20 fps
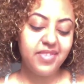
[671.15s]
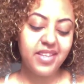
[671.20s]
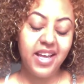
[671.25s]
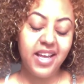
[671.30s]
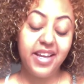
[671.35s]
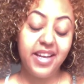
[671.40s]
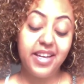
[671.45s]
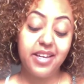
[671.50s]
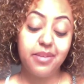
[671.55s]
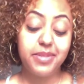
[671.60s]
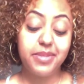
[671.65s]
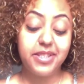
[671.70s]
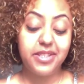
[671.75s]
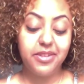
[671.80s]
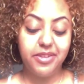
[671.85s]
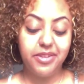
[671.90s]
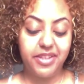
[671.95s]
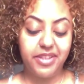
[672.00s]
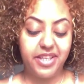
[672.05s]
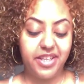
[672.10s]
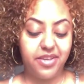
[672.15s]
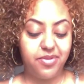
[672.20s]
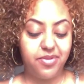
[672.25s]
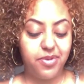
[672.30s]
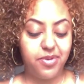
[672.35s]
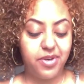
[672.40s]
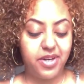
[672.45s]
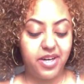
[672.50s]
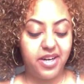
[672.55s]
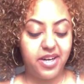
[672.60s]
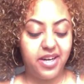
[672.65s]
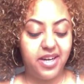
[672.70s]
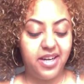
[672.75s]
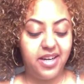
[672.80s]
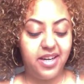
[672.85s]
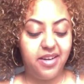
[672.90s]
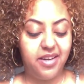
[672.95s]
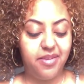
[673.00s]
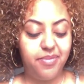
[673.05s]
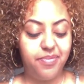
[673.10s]
I am still looking
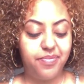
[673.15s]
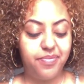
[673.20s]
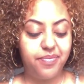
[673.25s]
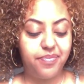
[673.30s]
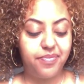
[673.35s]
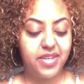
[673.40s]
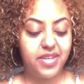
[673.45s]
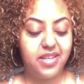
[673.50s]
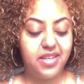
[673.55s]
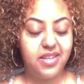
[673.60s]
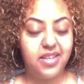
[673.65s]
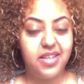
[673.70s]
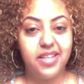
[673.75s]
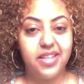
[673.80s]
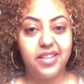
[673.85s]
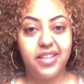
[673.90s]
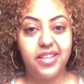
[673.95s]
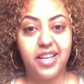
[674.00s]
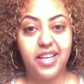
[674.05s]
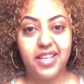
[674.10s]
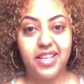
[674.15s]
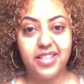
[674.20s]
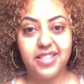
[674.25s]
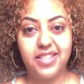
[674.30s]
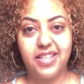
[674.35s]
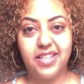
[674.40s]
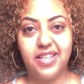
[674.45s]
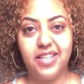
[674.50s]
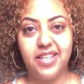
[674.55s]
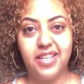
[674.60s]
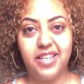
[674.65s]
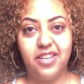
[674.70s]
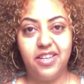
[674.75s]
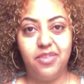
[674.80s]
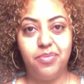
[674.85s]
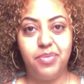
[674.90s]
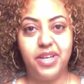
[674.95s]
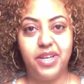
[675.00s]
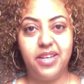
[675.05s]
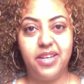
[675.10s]
for the lesson in it,
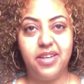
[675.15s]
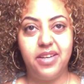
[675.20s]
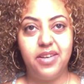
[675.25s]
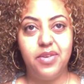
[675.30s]
but